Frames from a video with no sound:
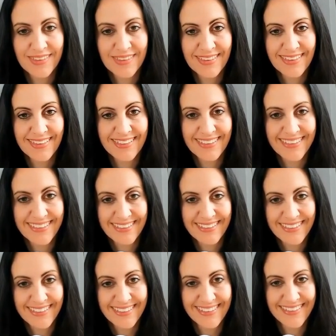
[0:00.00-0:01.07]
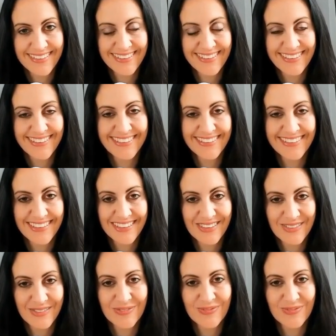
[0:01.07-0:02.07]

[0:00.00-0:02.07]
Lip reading: The person shown says nothing.